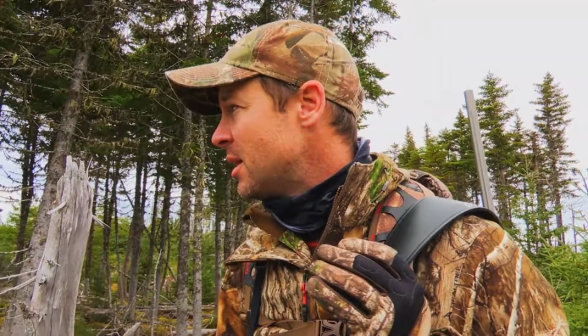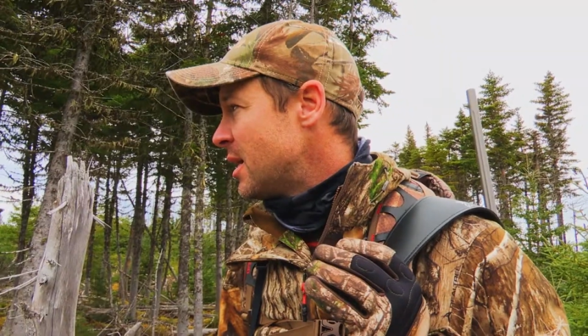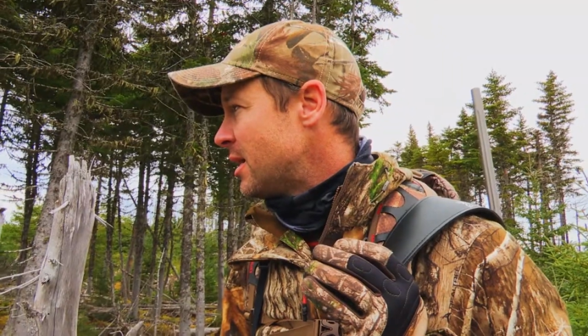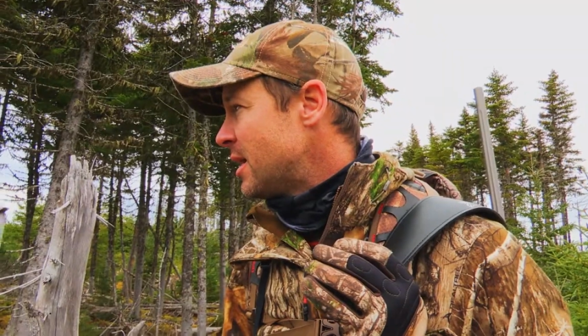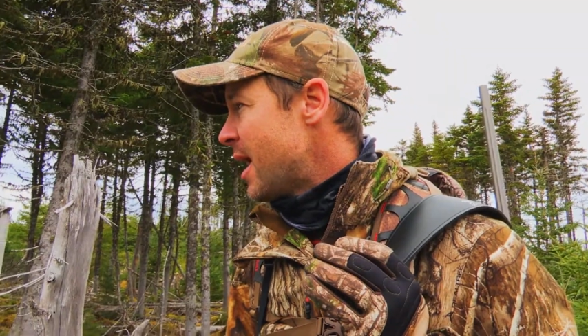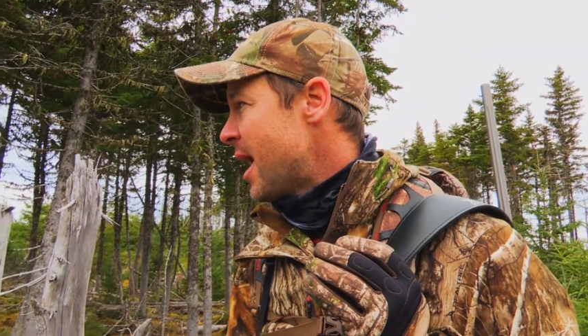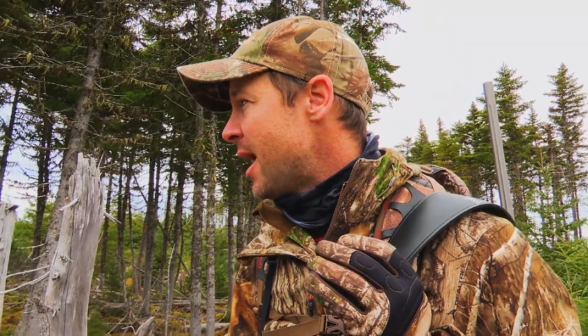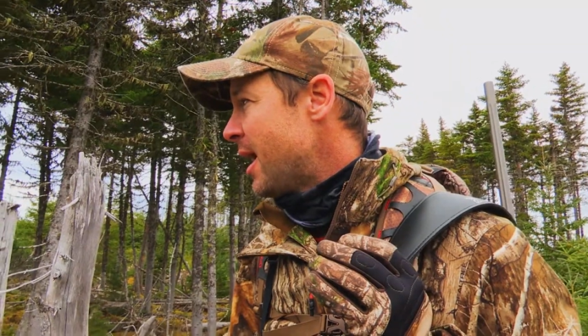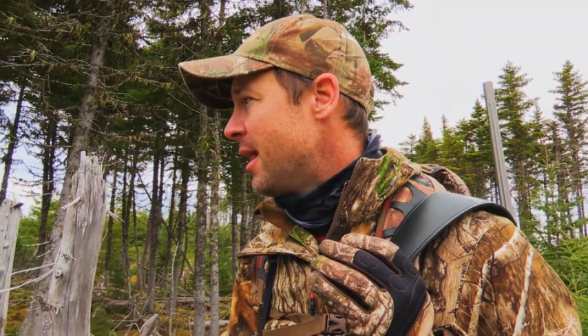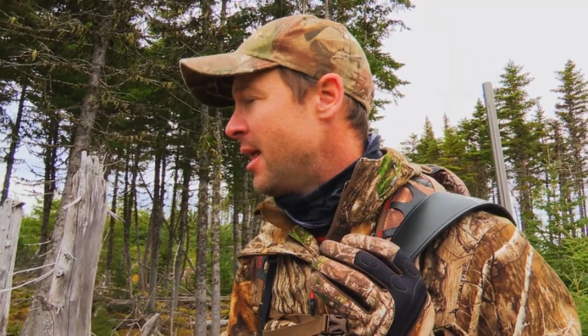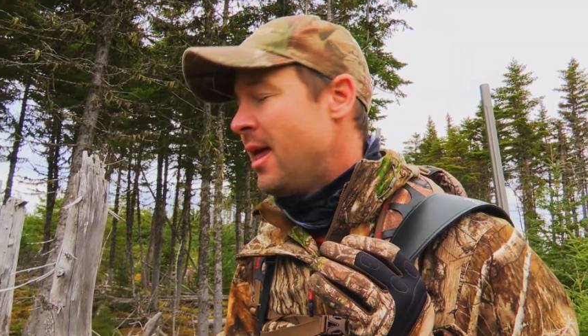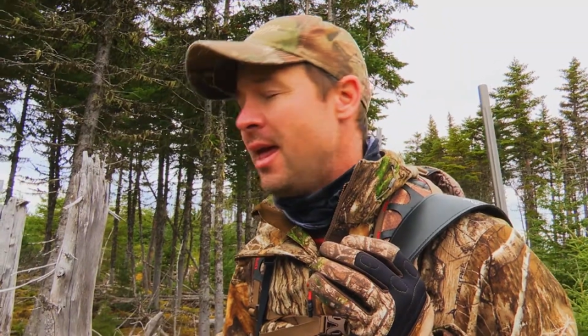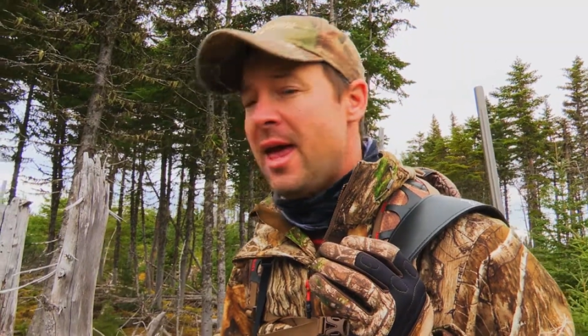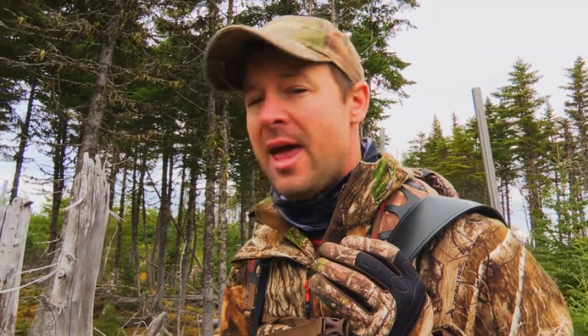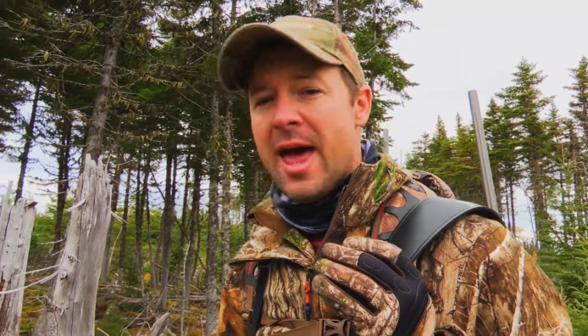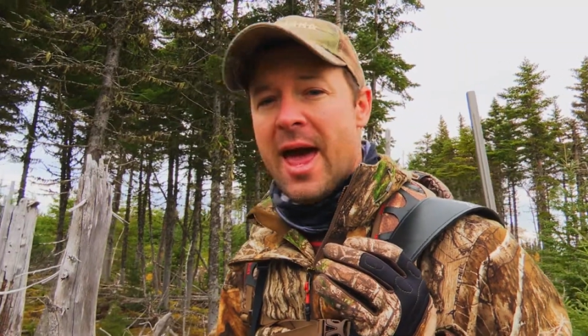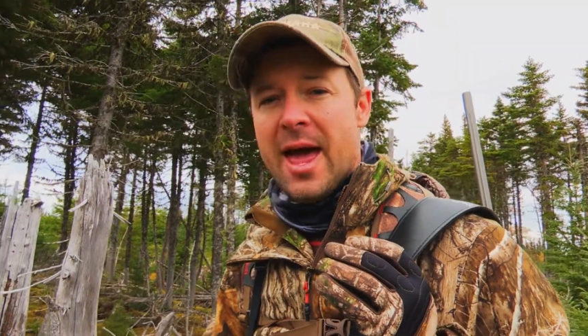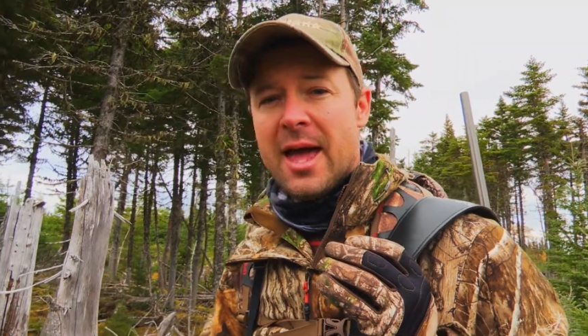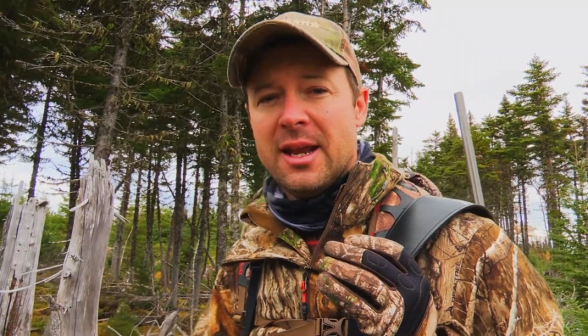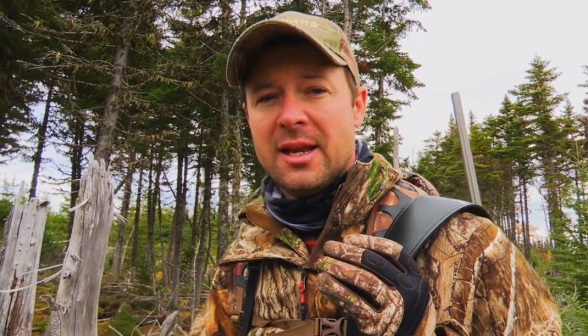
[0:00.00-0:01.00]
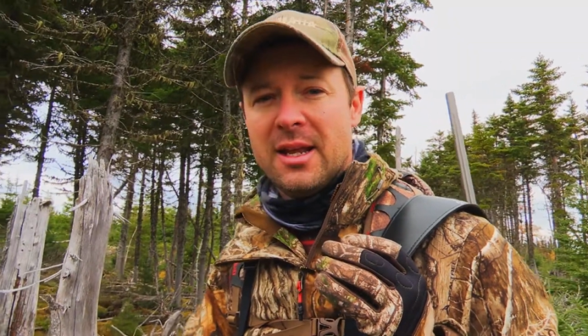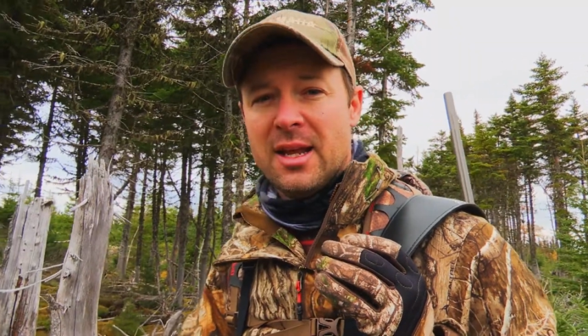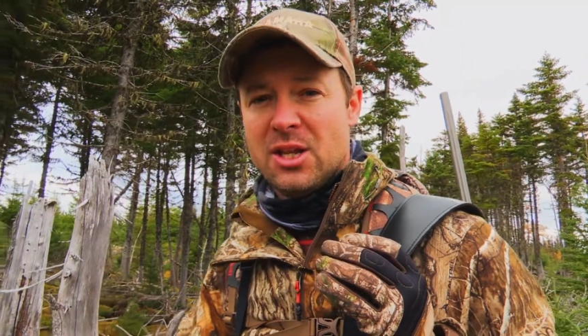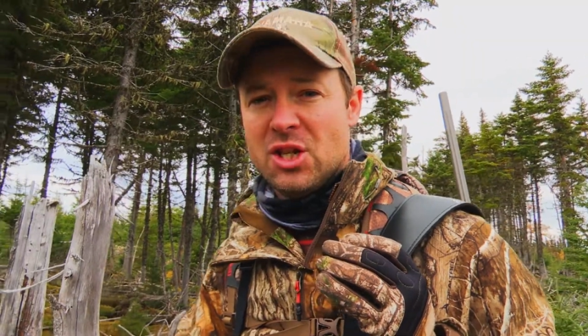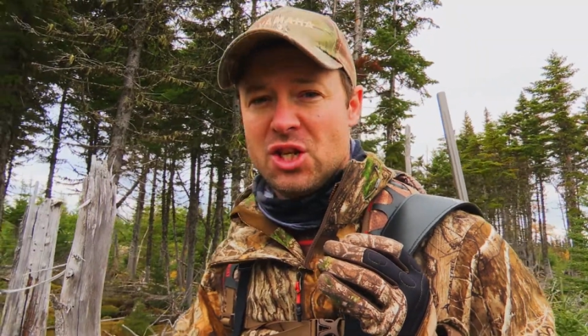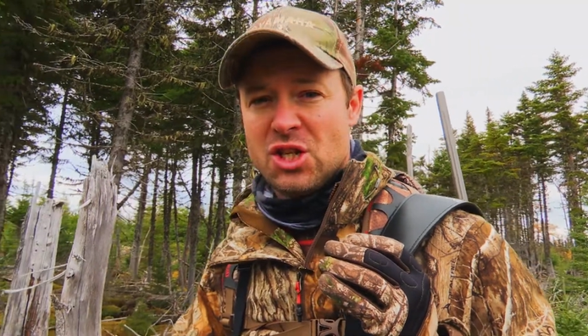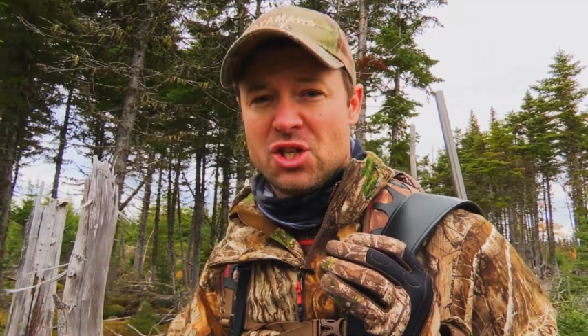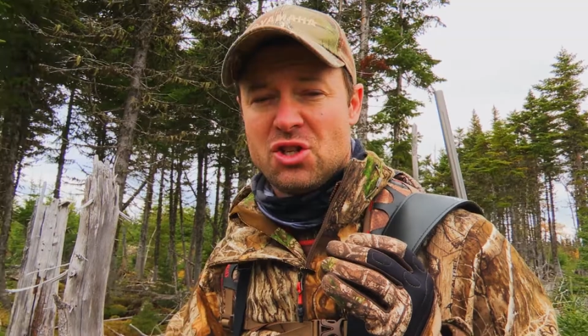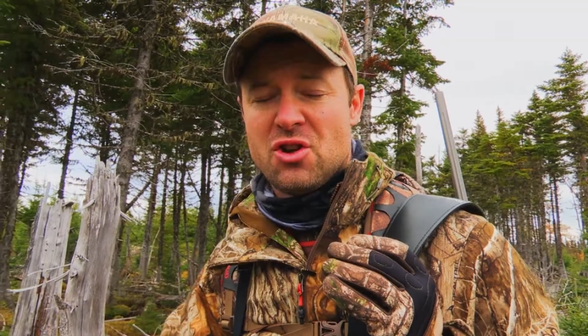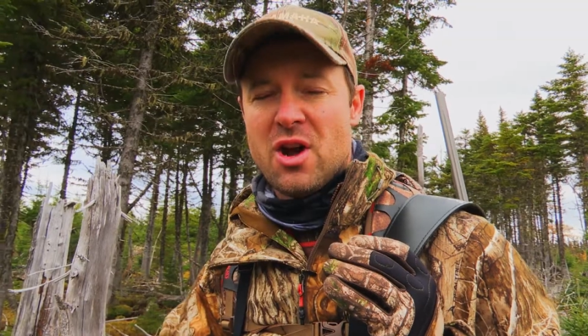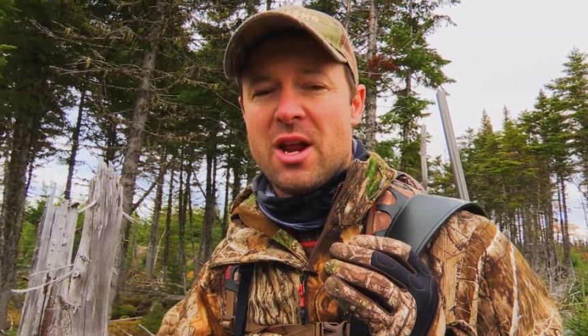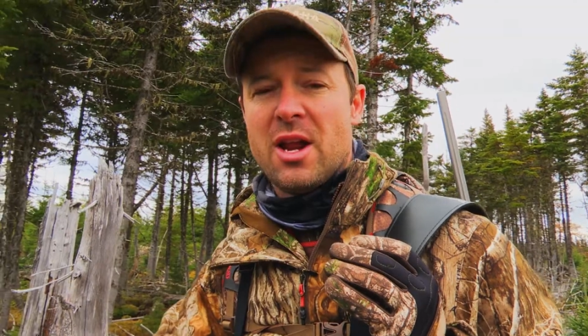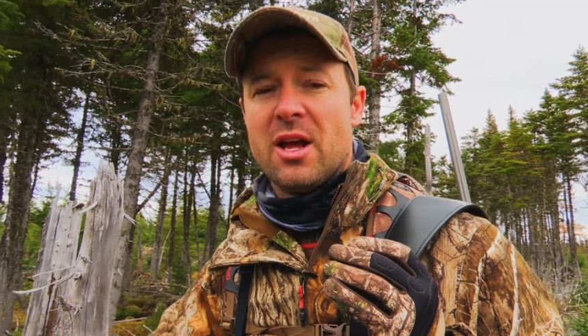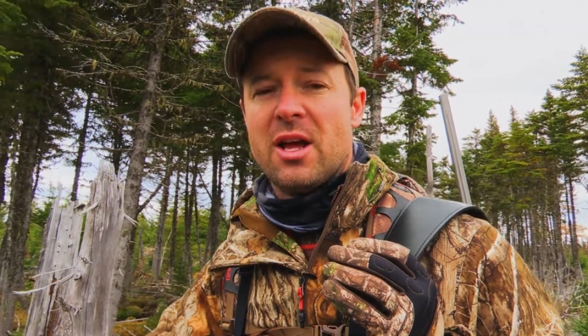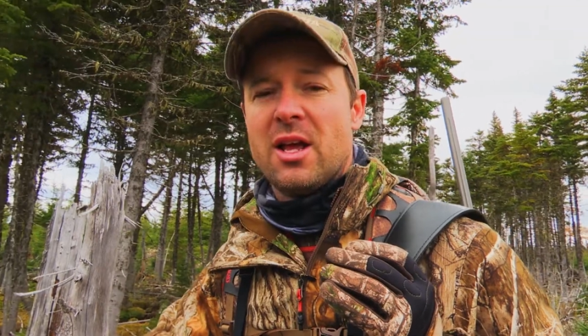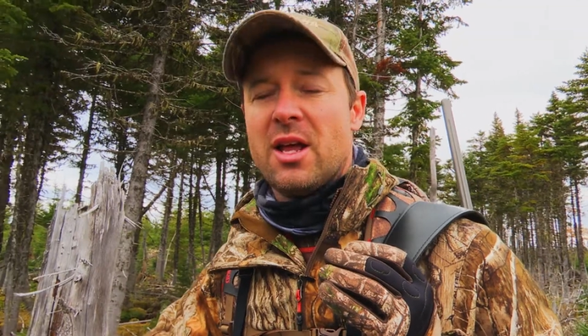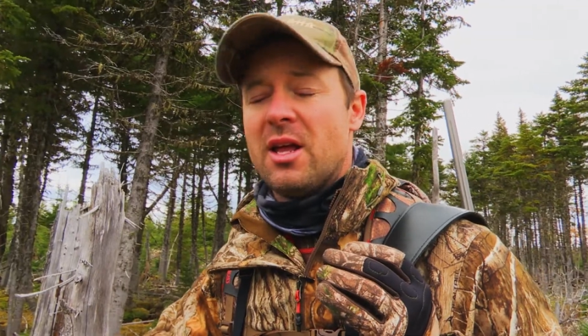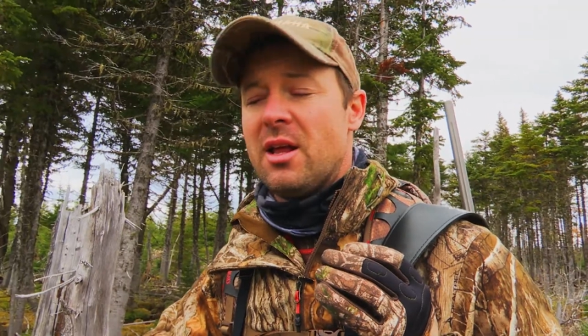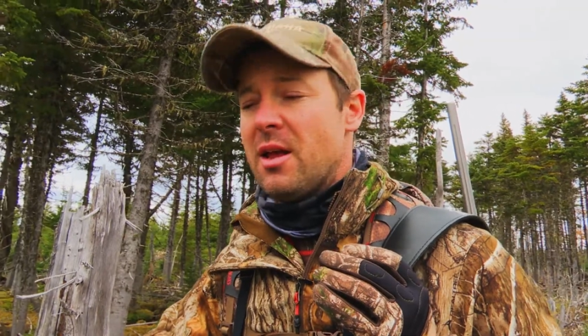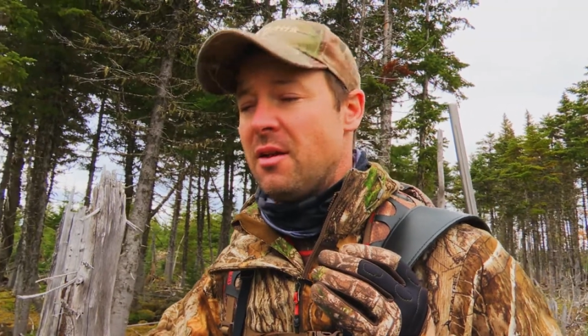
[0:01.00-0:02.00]
like that. And it just kind
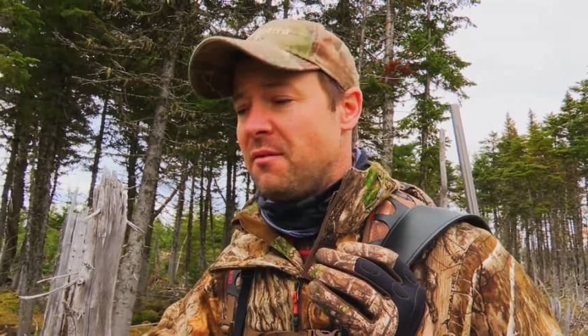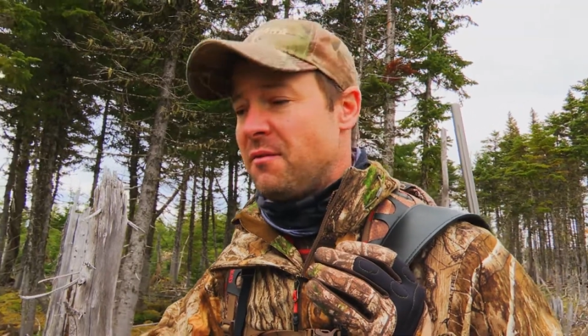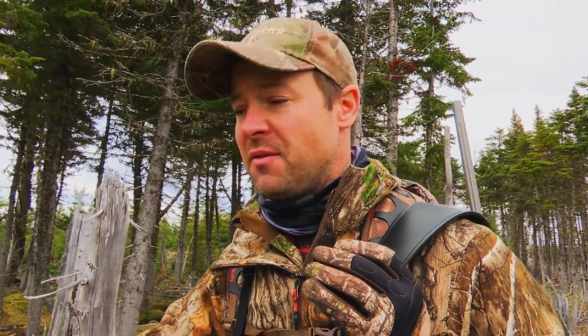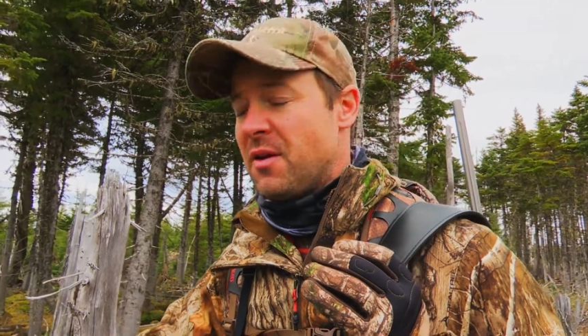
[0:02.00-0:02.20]
of, it, it,